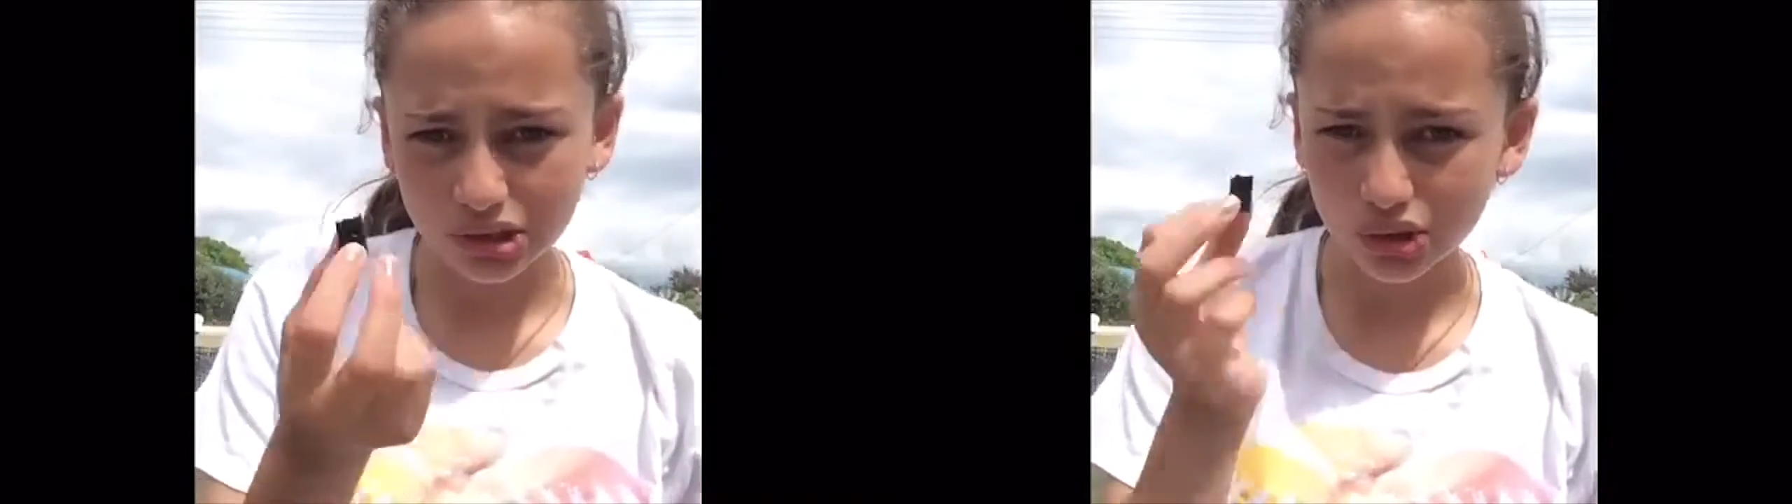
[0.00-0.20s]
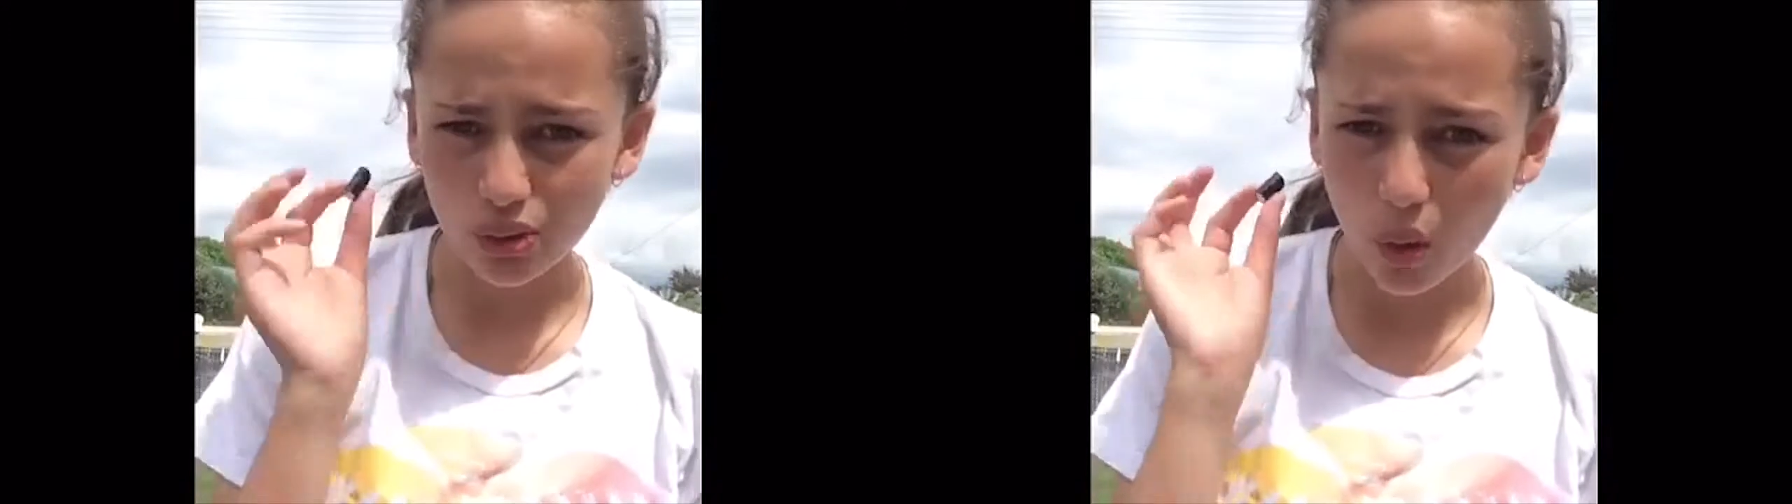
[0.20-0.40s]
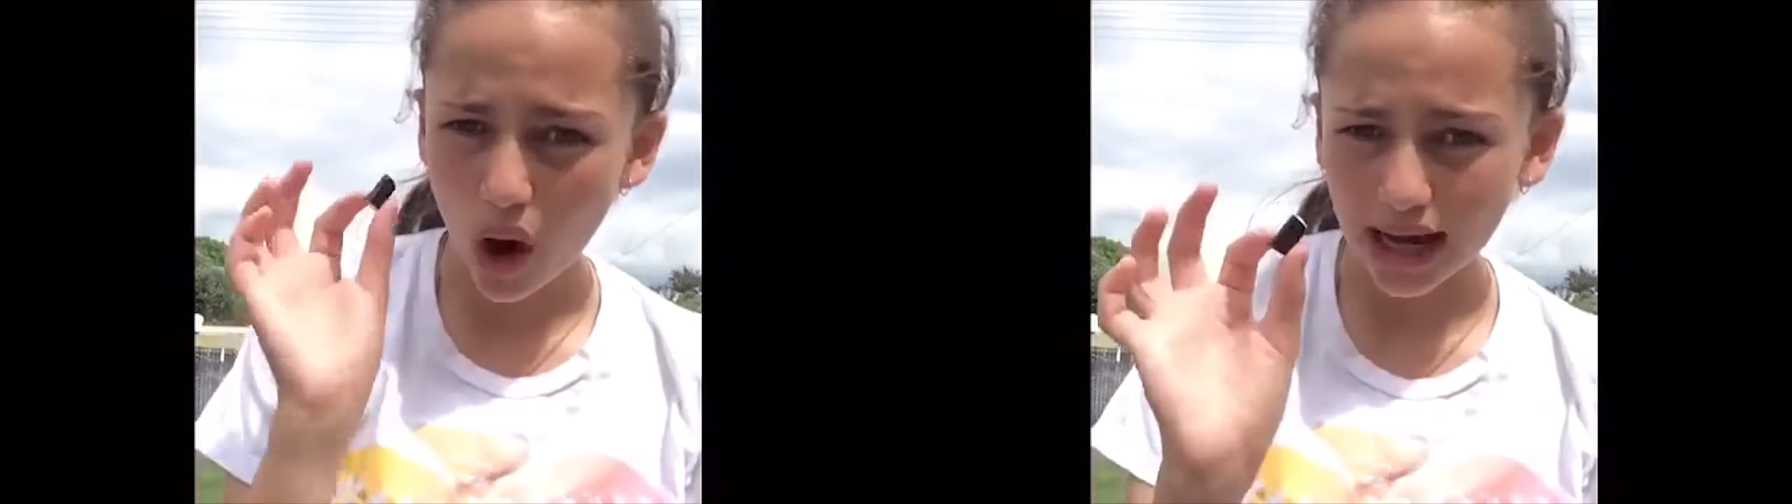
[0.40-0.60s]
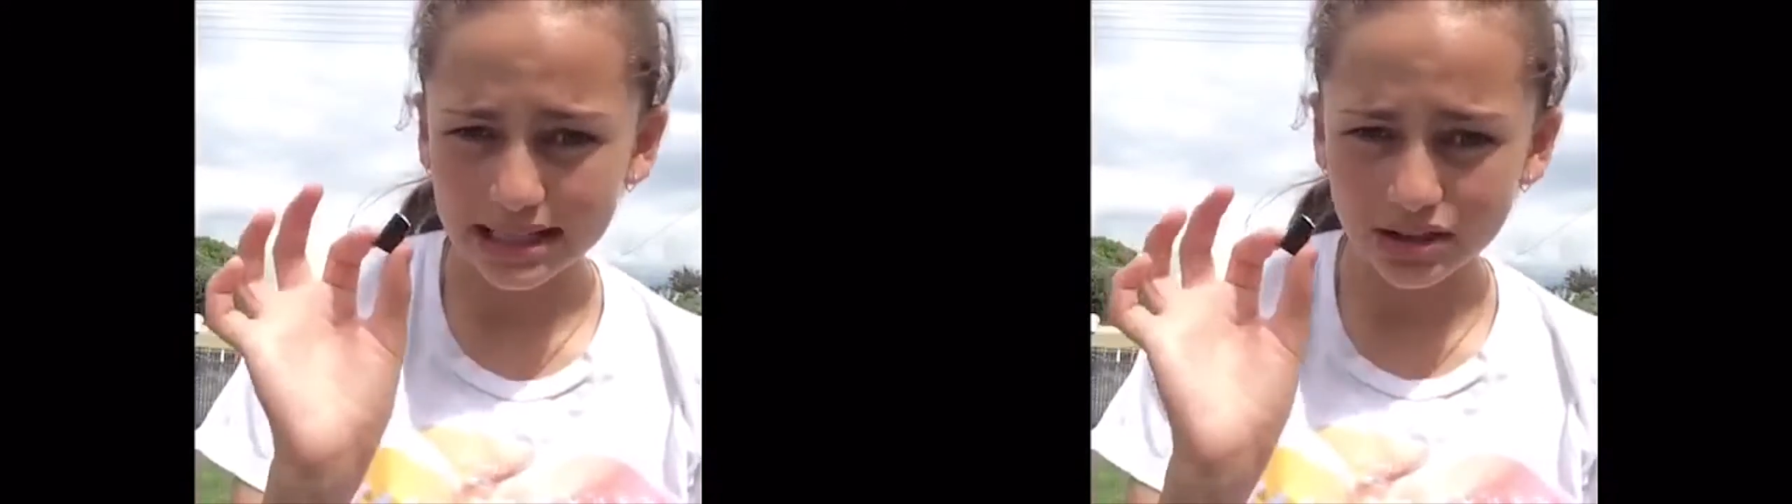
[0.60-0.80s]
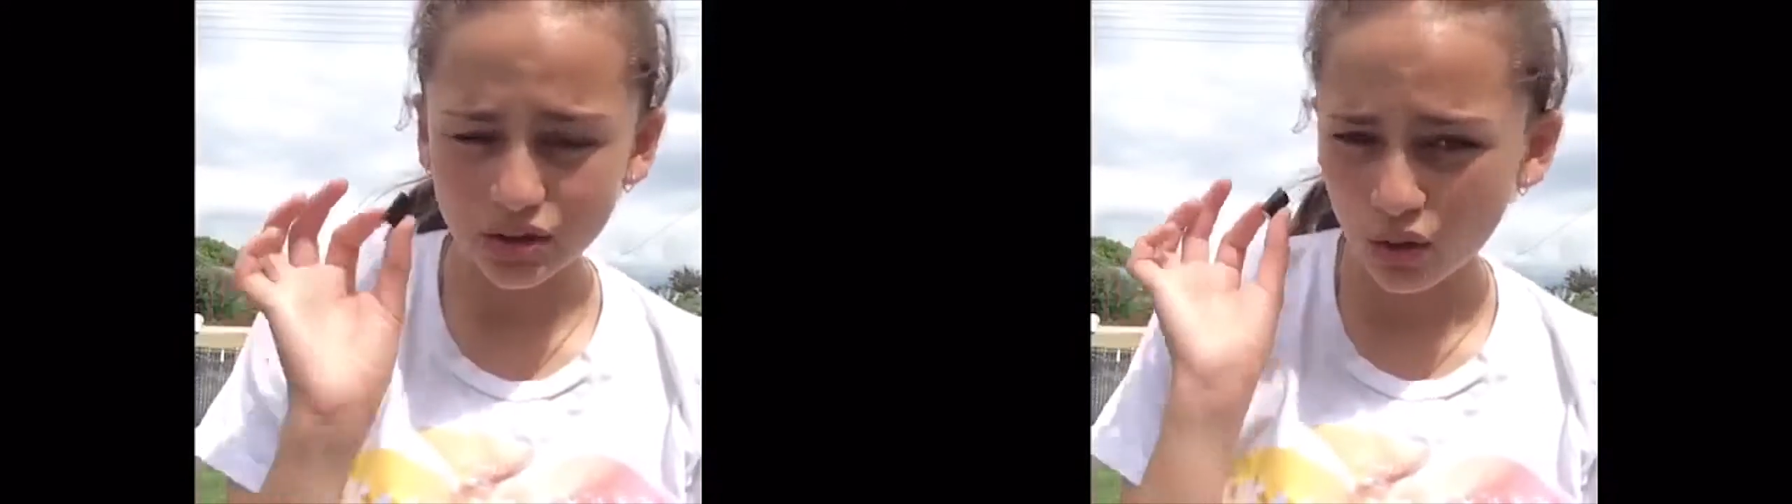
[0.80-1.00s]
So
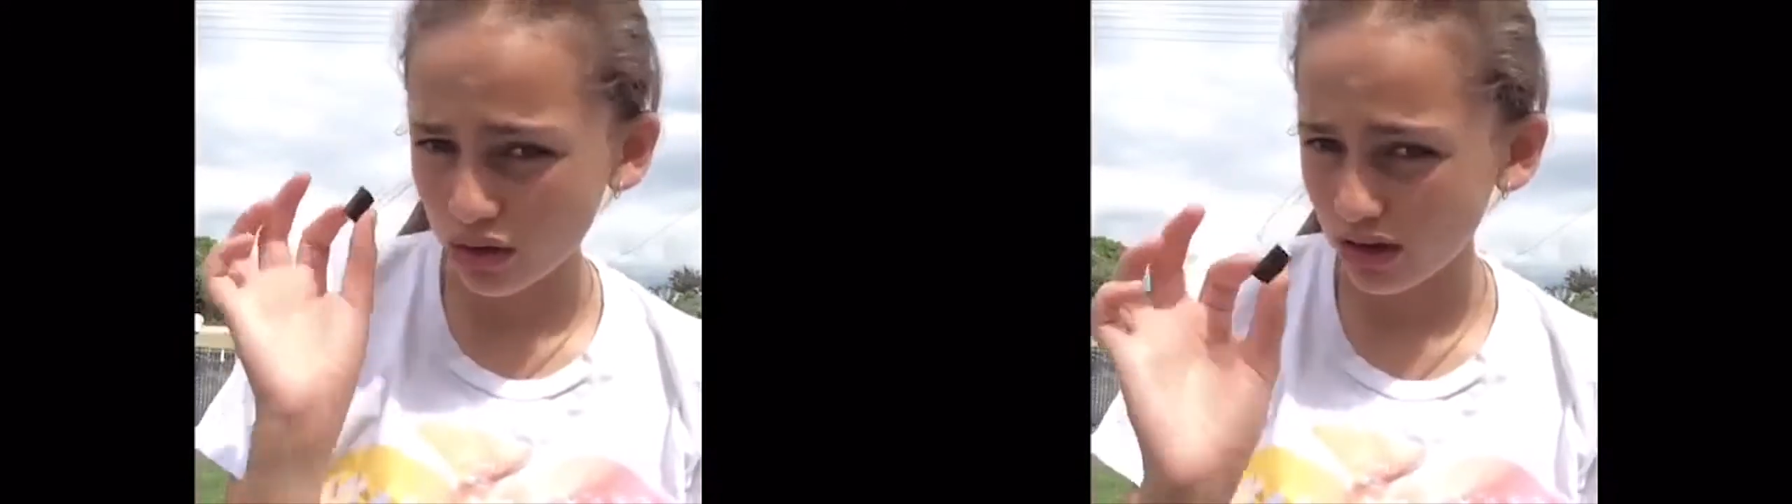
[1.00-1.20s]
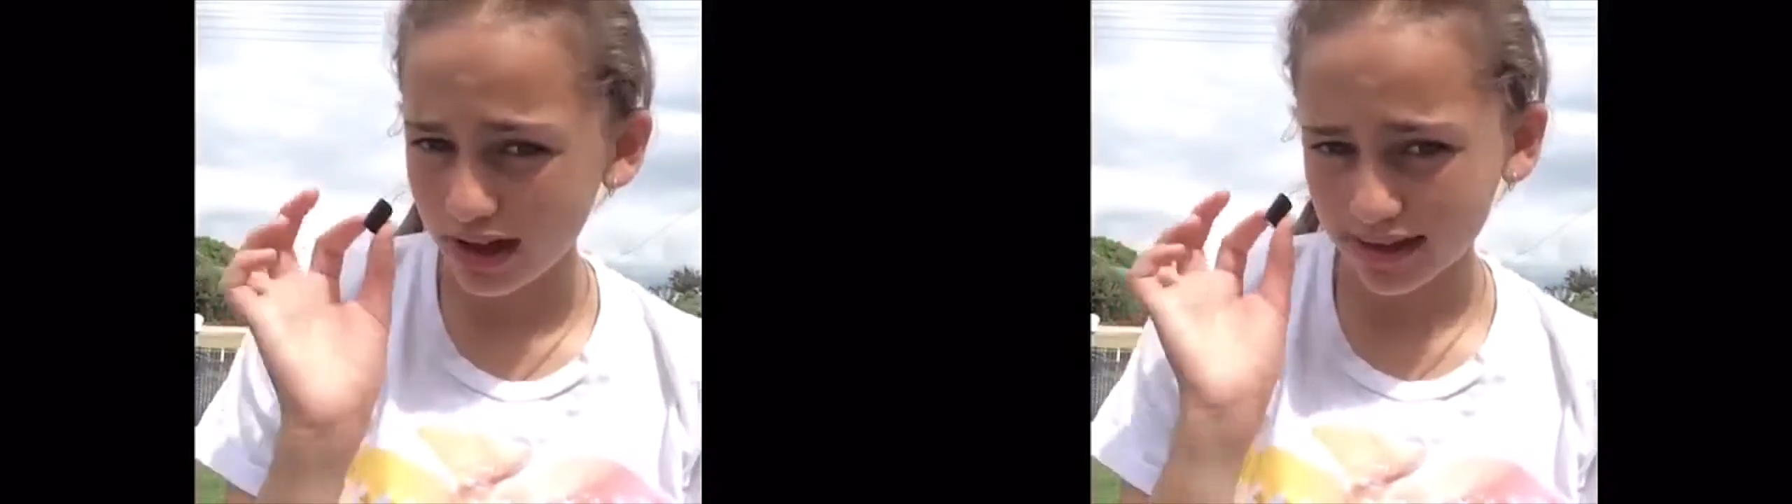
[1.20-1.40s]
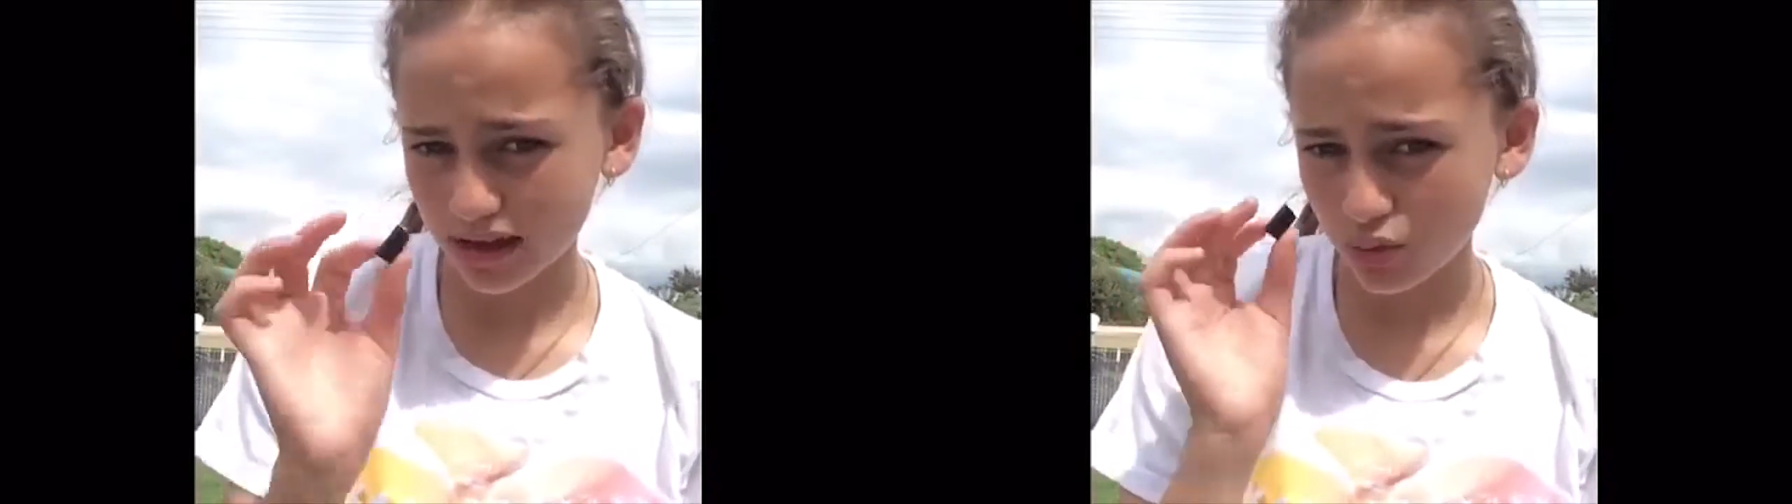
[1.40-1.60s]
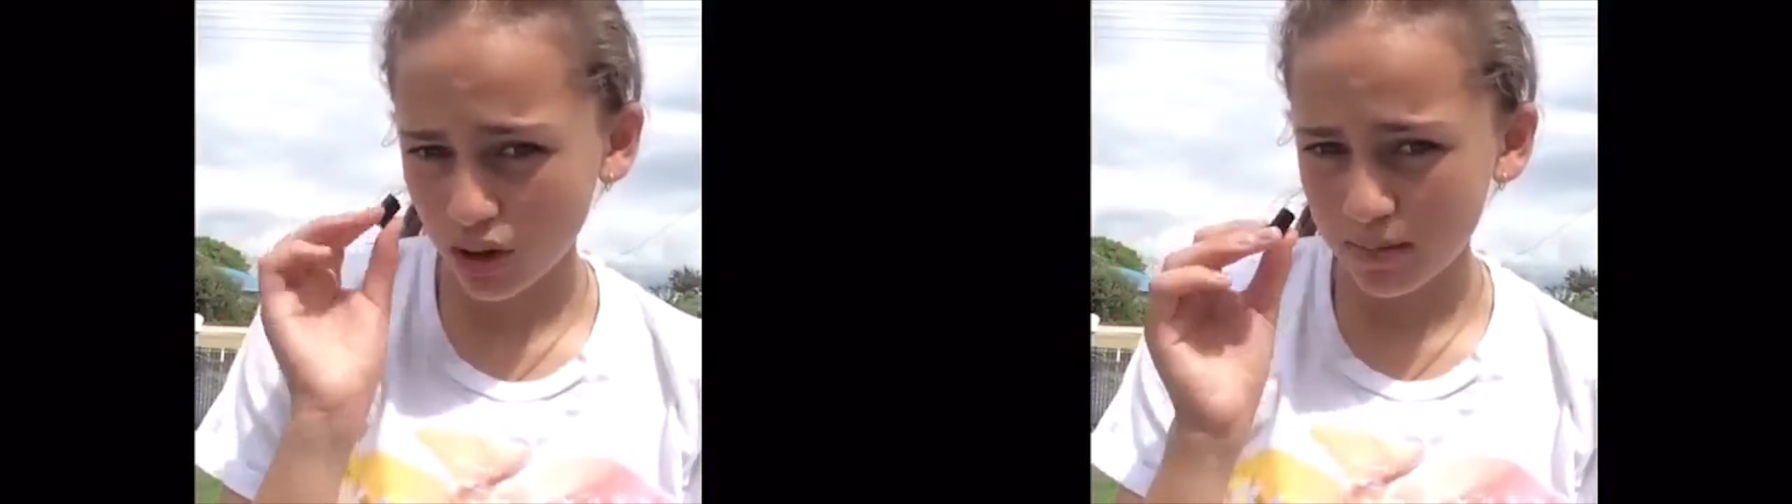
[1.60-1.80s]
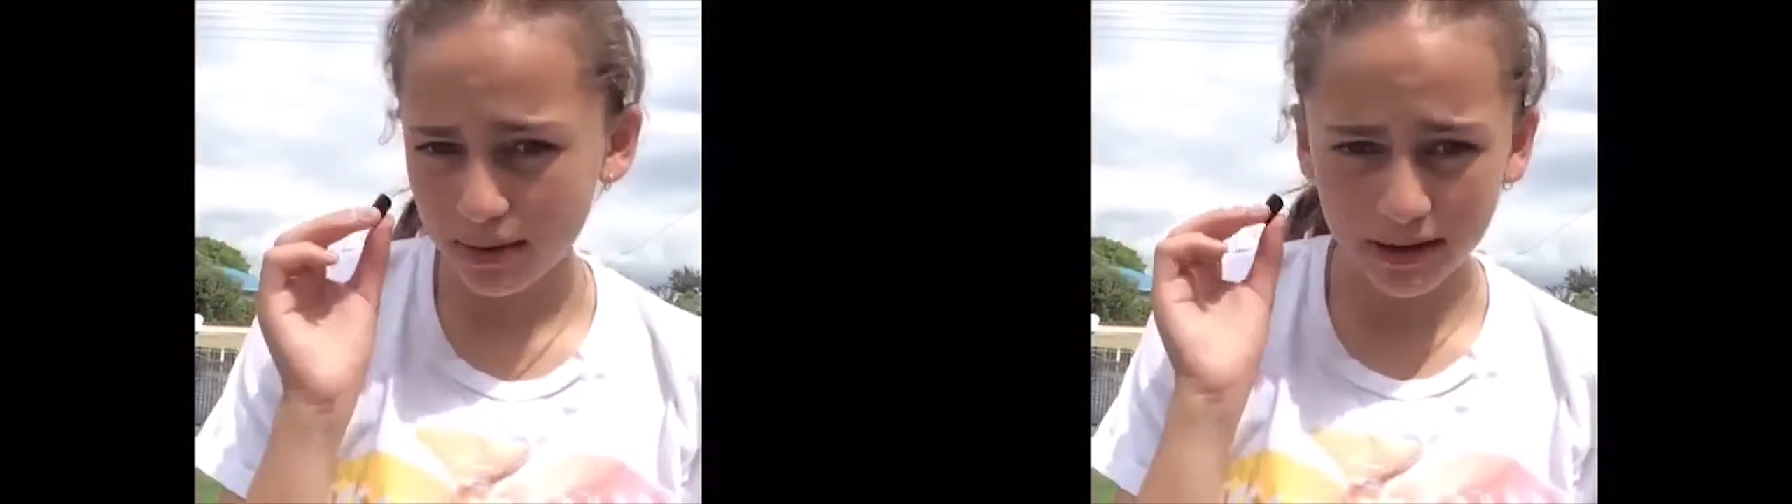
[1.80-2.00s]
I did not like this one,